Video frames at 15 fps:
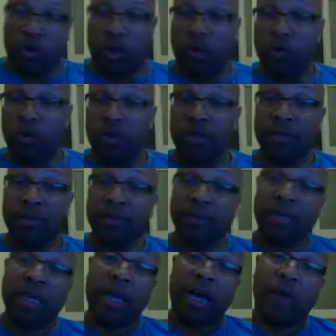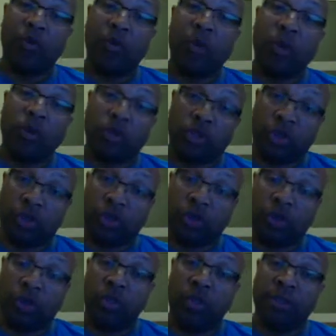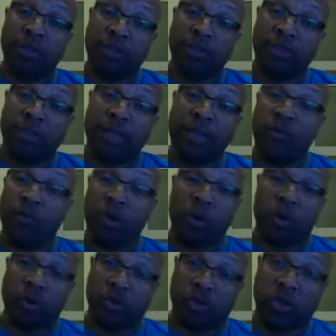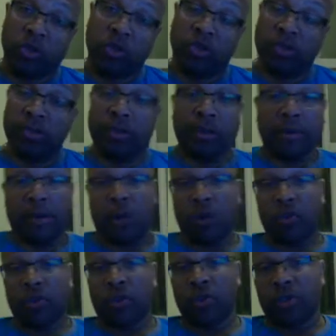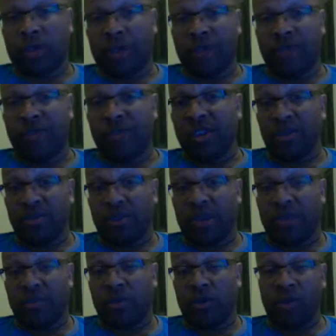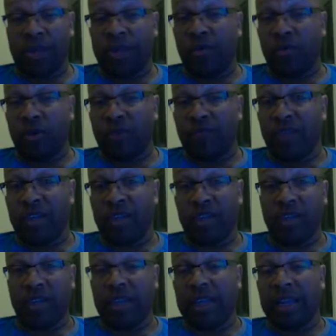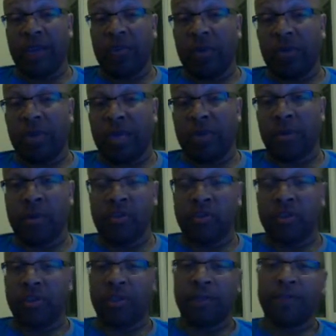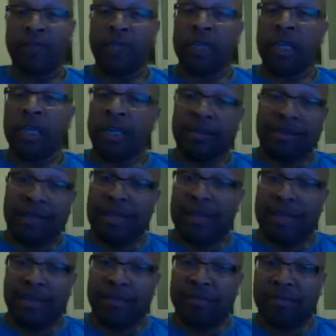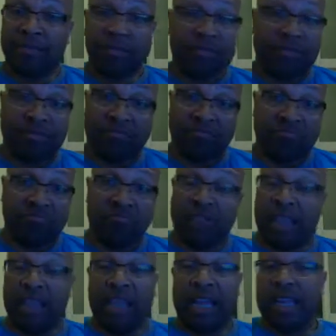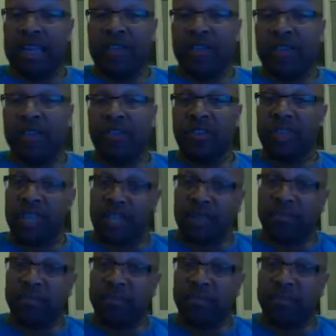I wouldn't go to church. I didn't want to go to church, but sometimes I go to church and I feel something. I didn't want to feel anything because I didn't want to become a Christian. Because I like living in sin.